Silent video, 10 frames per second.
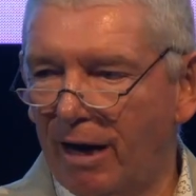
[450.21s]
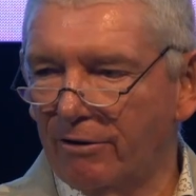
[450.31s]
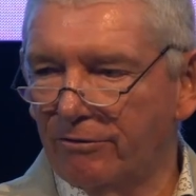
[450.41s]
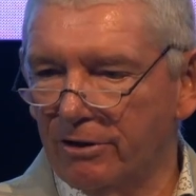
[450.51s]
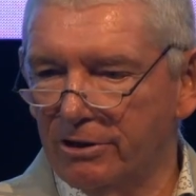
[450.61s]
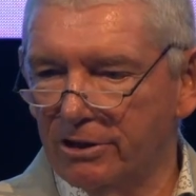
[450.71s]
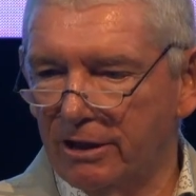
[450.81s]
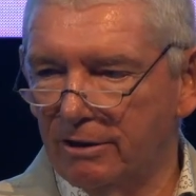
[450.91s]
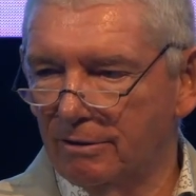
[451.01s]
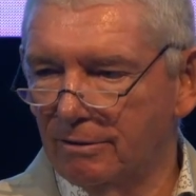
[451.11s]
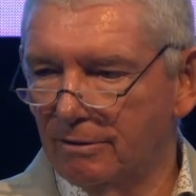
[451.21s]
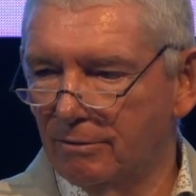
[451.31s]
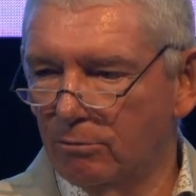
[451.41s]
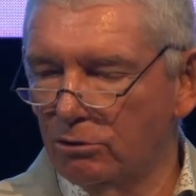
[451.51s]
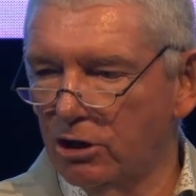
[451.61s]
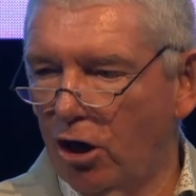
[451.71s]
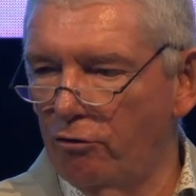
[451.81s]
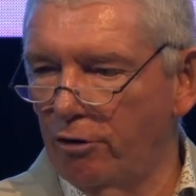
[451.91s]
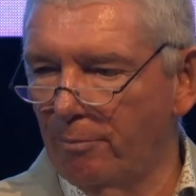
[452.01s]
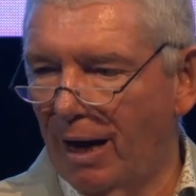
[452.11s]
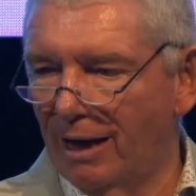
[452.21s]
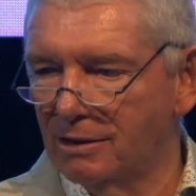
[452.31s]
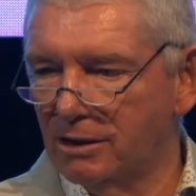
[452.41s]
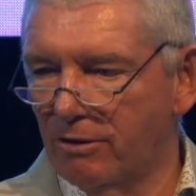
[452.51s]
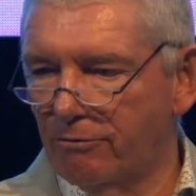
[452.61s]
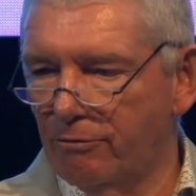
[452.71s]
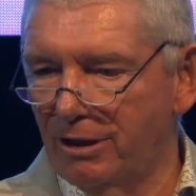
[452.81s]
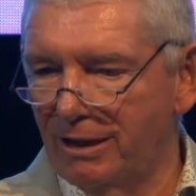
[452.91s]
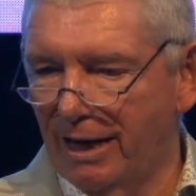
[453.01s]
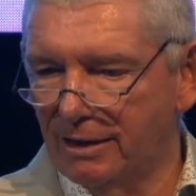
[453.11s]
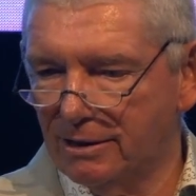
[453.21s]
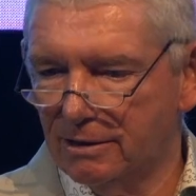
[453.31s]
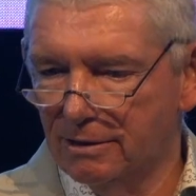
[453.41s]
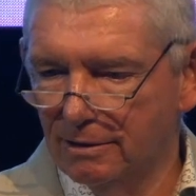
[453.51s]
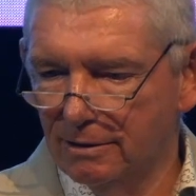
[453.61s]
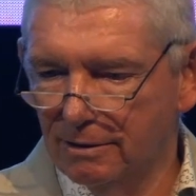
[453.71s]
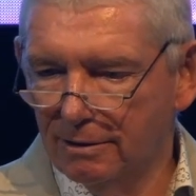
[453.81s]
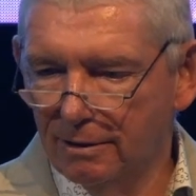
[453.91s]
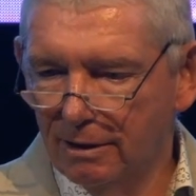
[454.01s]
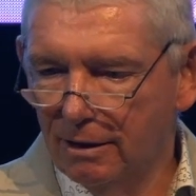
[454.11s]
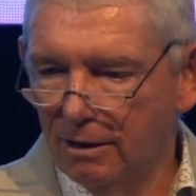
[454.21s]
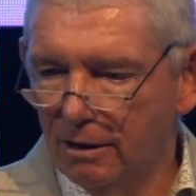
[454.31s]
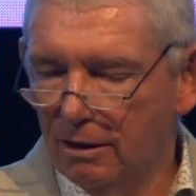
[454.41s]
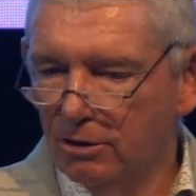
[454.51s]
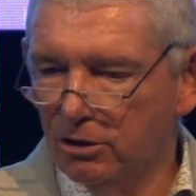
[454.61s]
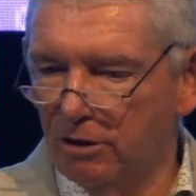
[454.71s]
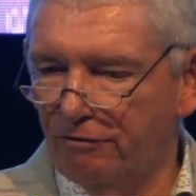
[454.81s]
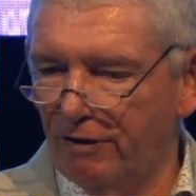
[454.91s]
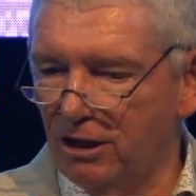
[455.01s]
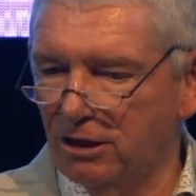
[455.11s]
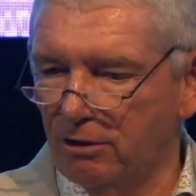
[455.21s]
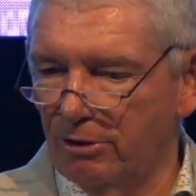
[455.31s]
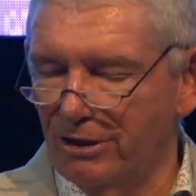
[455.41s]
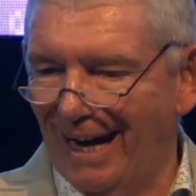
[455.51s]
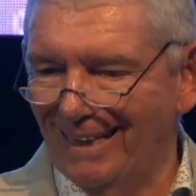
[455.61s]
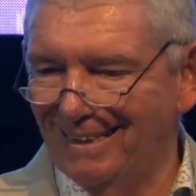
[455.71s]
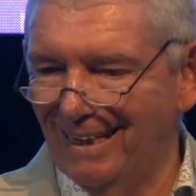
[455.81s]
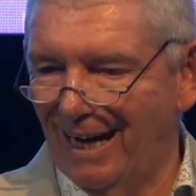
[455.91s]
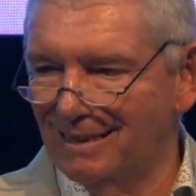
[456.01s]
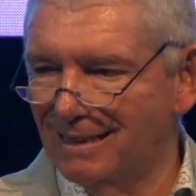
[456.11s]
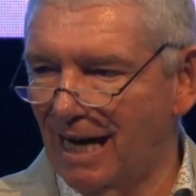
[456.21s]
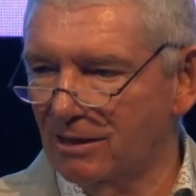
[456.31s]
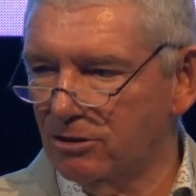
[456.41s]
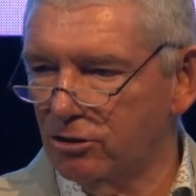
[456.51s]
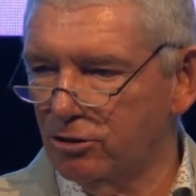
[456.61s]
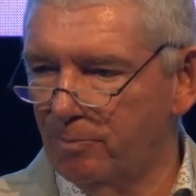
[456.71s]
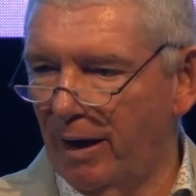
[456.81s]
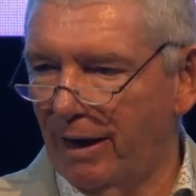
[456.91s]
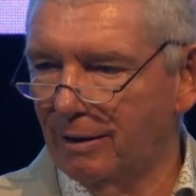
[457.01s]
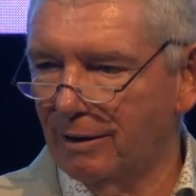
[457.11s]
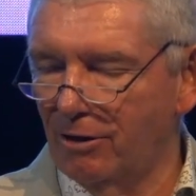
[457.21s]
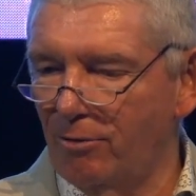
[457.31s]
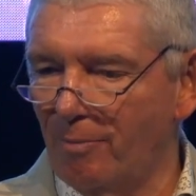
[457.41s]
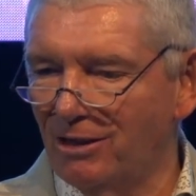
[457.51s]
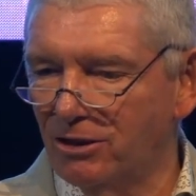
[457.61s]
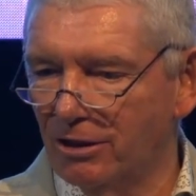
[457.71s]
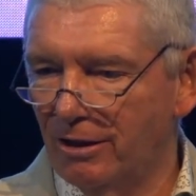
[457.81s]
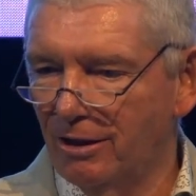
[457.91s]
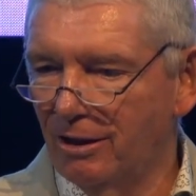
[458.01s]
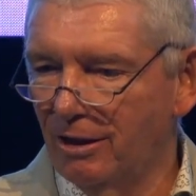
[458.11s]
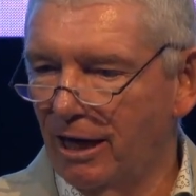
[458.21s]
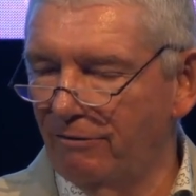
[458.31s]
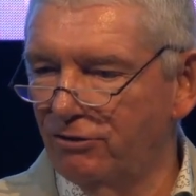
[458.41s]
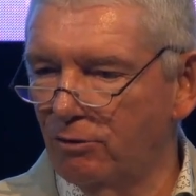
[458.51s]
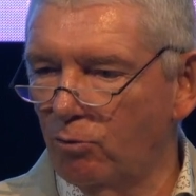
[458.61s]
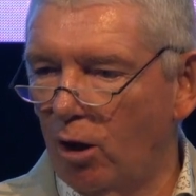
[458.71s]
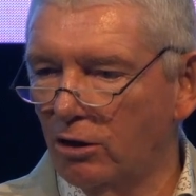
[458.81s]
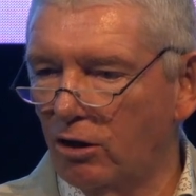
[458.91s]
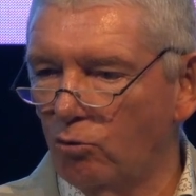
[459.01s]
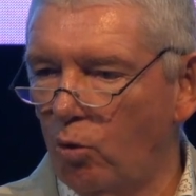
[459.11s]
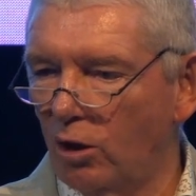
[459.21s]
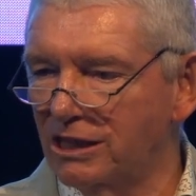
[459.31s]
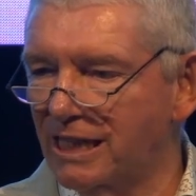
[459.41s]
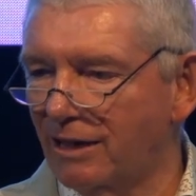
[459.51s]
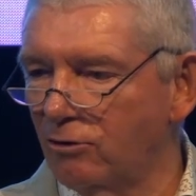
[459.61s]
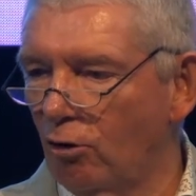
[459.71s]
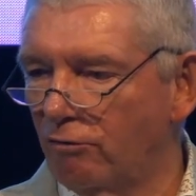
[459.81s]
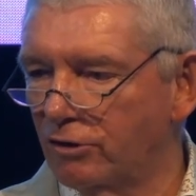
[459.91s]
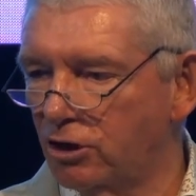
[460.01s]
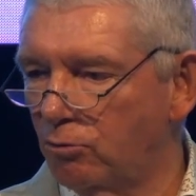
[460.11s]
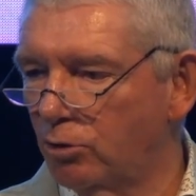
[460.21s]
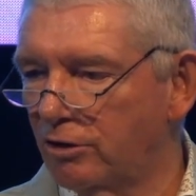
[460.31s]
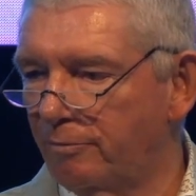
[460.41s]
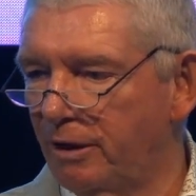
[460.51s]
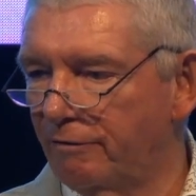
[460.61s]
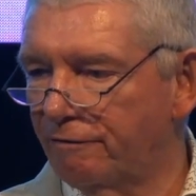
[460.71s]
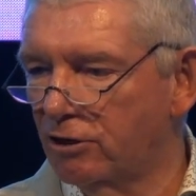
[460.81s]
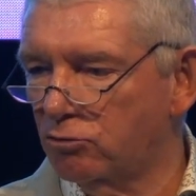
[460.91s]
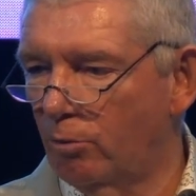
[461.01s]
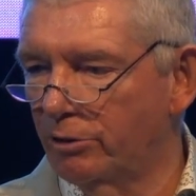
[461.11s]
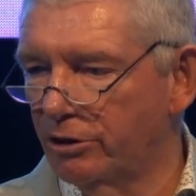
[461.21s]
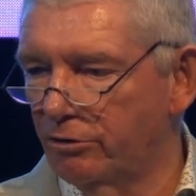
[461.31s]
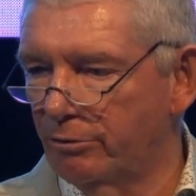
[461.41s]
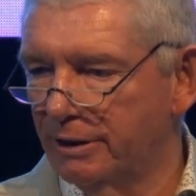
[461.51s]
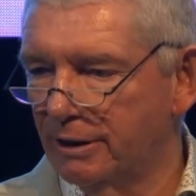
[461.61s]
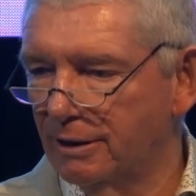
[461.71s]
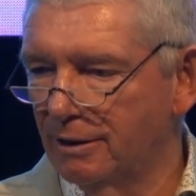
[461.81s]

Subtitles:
marathons in, 100 miles in 3 days, she finished it with 99 seconds to spare. Can you imagine? If she'd gone 1 second over, she wouldn't have been the first woman to do it.